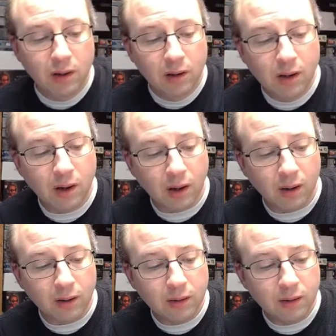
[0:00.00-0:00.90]
Huh.
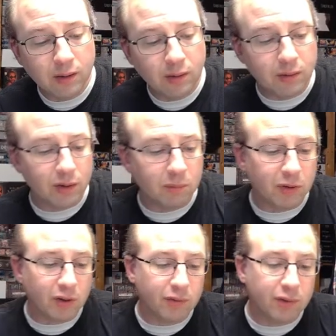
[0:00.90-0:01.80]
There's
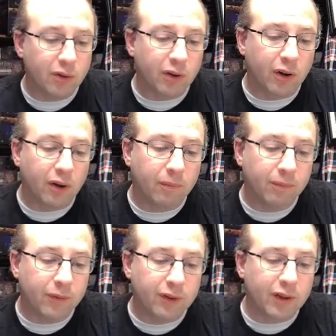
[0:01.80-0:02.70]
much left to do to her.
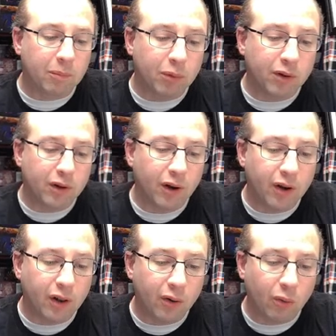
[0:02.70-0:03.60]
Except put
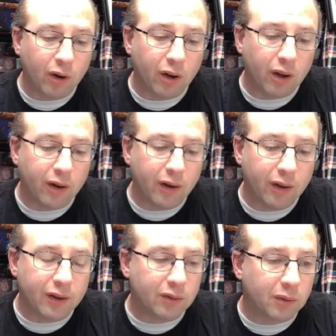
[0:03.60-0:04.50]
Nuln Oil on. I
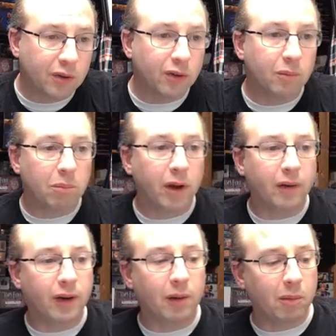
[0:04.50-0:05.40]
think is what we're going to do. But
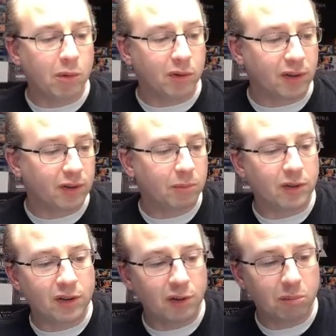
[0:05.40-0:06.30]
I got my boots. My
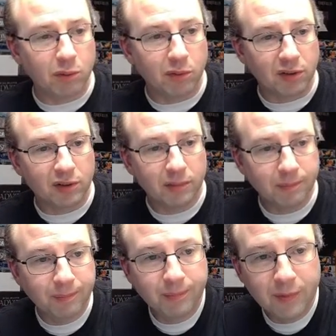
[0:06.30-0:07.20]
secret boots.
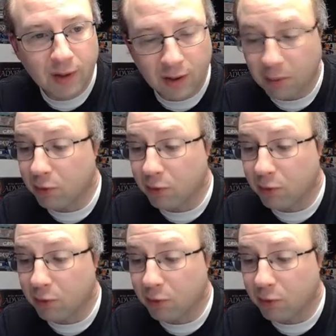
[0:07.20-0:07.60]
Let me